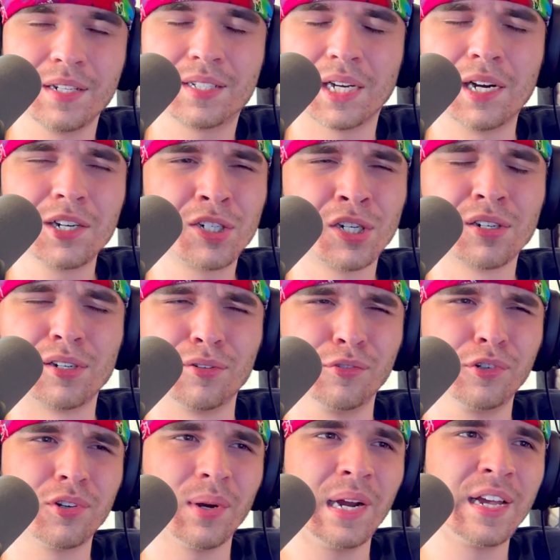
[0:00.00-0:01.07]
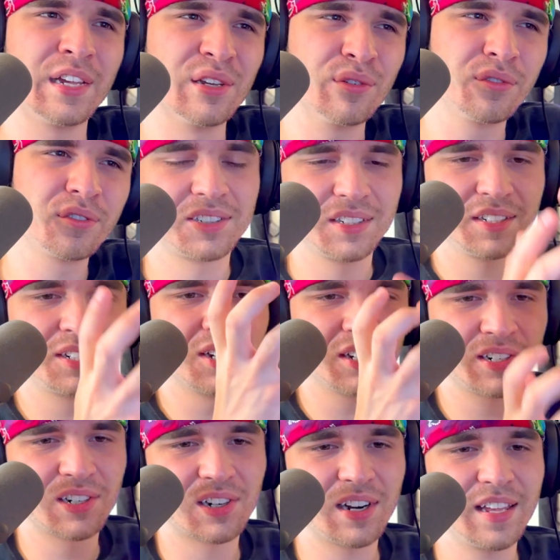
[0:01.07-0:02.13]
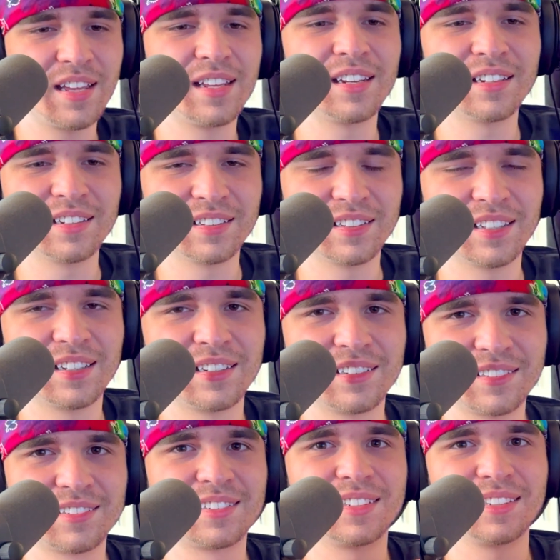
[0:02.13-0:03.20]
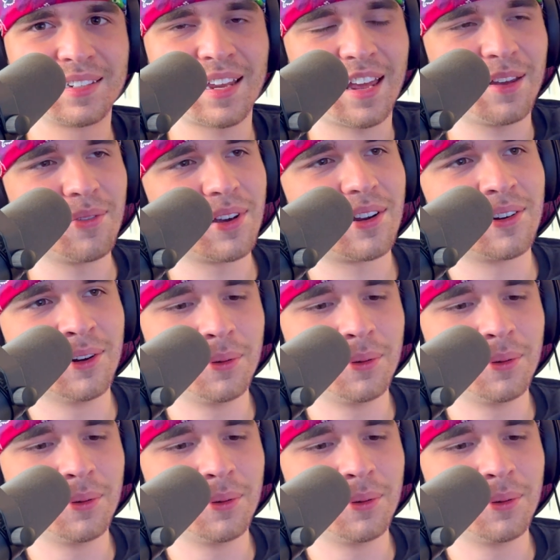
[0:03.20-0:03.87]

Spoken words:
dug her own grave. She took her in and then she came out.